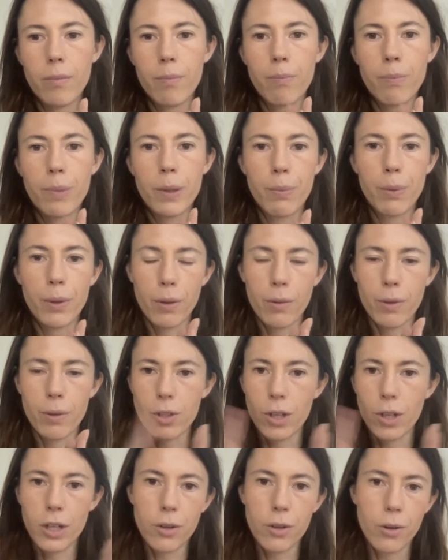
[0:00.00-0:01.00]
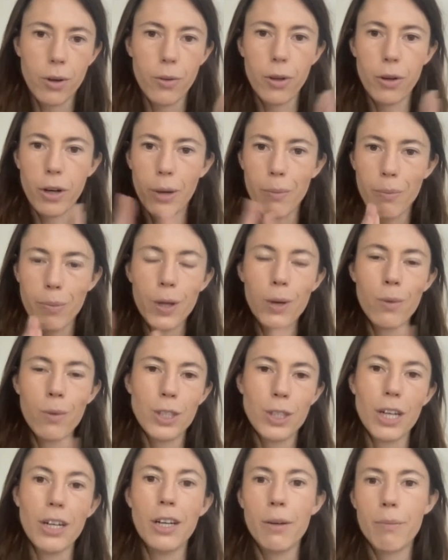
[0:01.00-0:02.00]
people that were trying to grow their company,
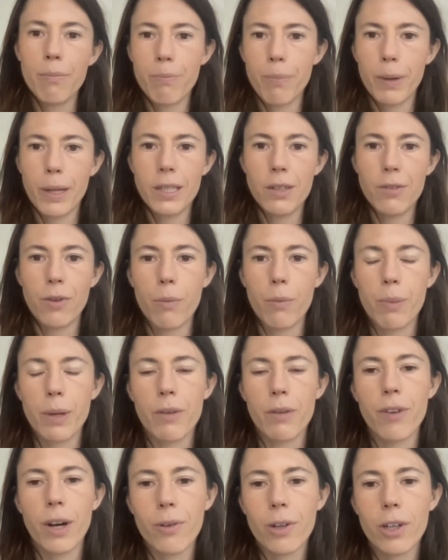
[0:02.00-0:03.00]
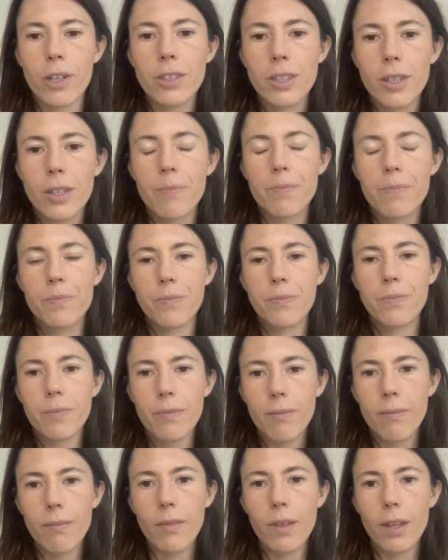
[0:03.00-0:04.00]
which ended up by default being founders.
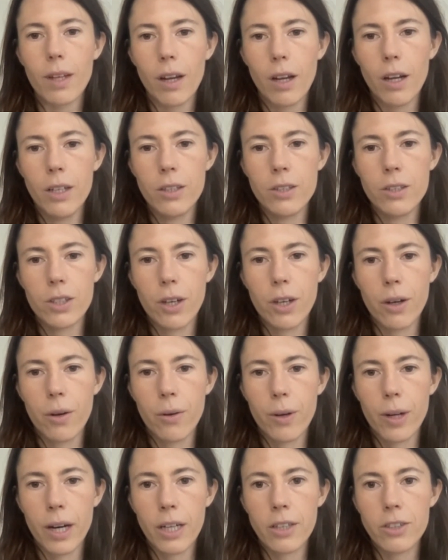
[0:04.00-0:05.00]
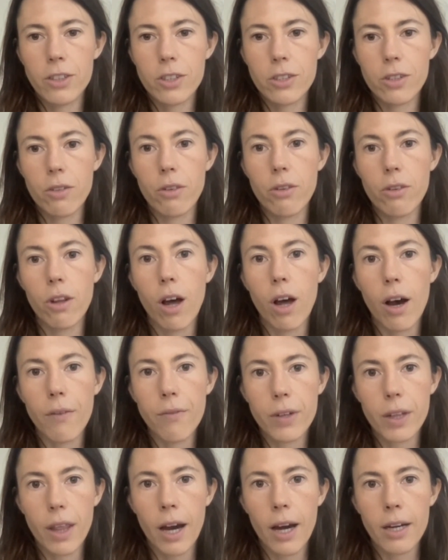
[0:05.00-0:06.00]
And I just
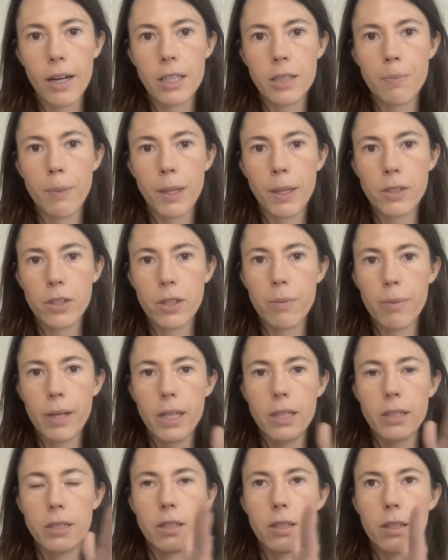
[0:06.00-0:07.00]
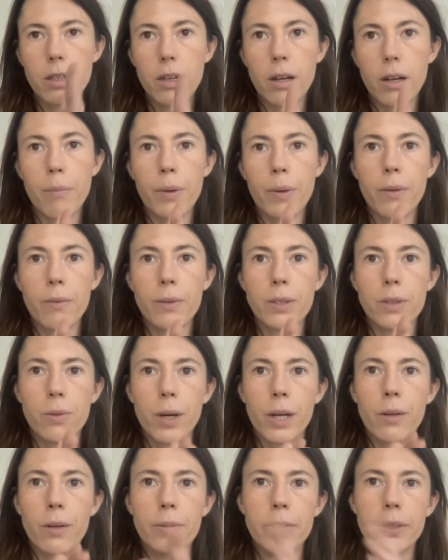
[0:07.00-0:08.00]
loved that, especially because the company that was
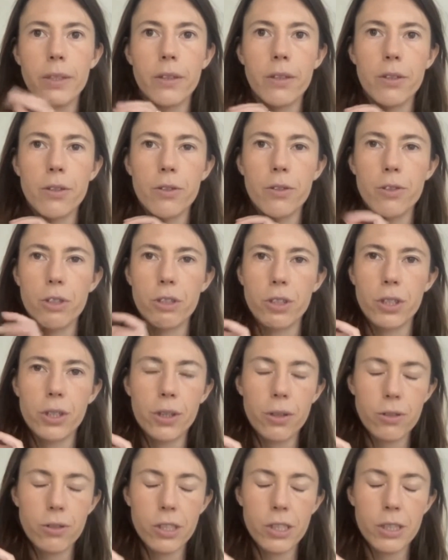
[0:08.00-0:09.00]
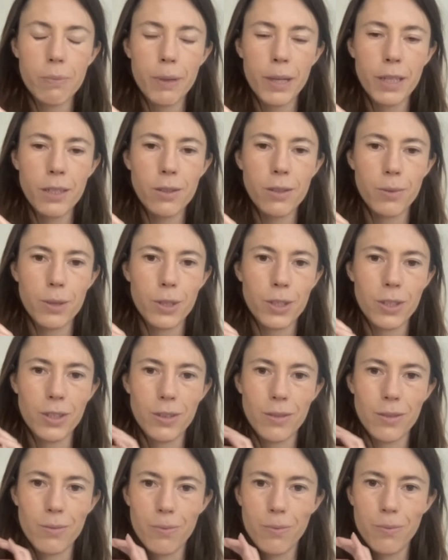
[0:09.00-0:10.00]
acquired was in the nutrition coaching space, which
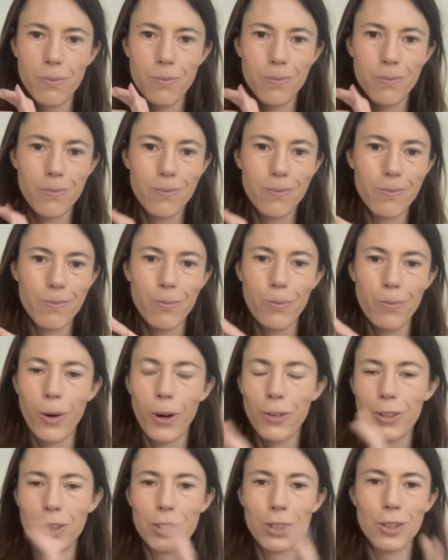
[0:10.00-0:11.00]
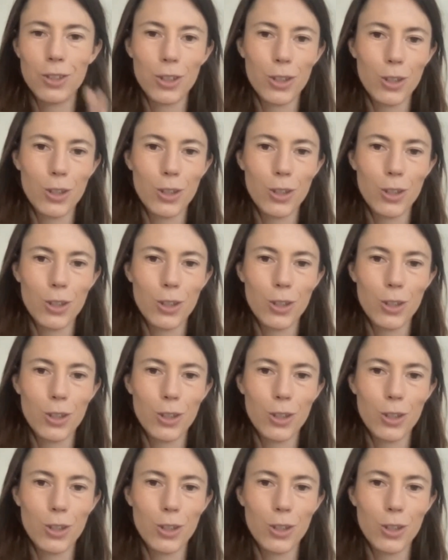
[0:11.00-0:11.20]
is wellness is a